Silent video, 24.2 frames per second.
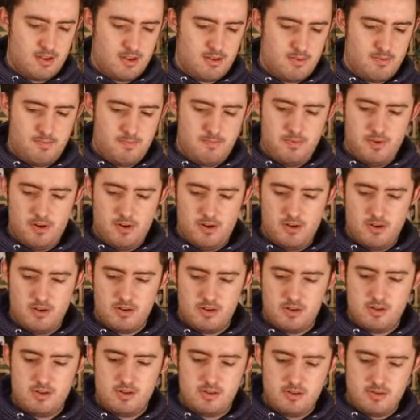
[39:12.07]

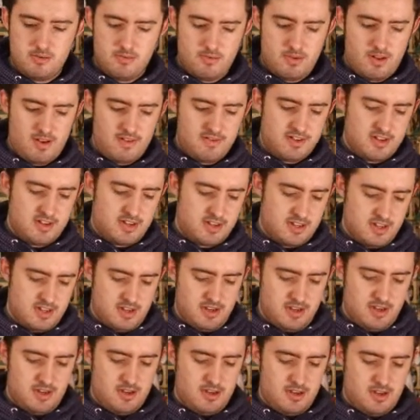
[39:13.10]
but we'll have to
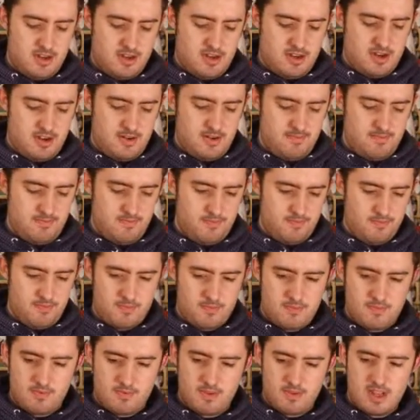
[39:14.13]
see.
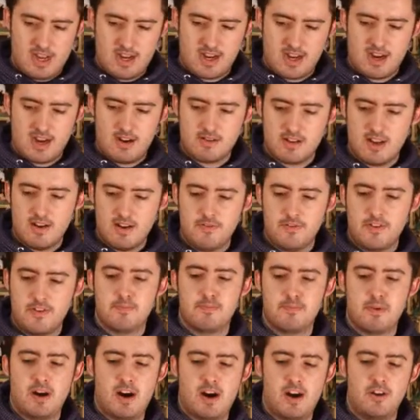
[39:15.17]
Like I'll definitely
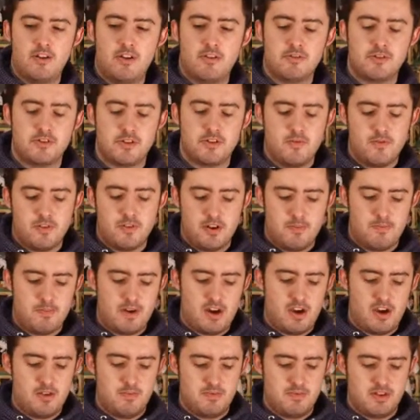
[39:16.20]
buy. I'm not sure if I'm going to buy
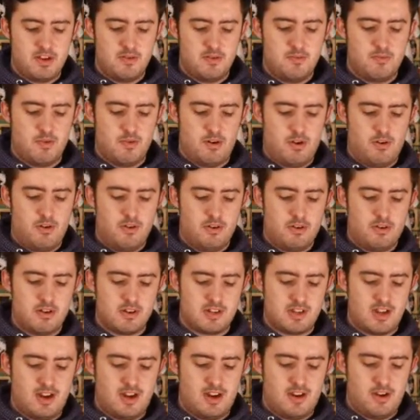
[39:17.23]
them day 1 because
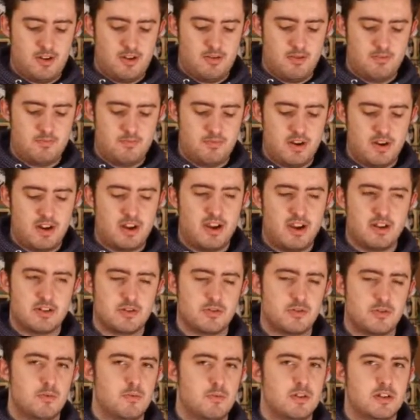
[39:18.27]
I know Brickheads
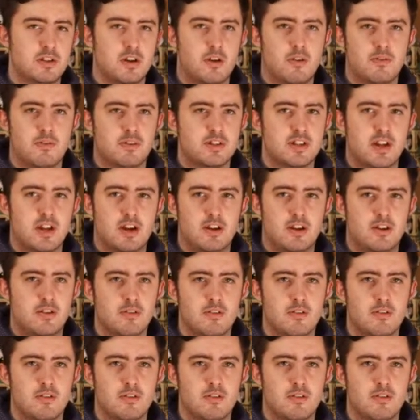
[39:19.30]
always go on sale.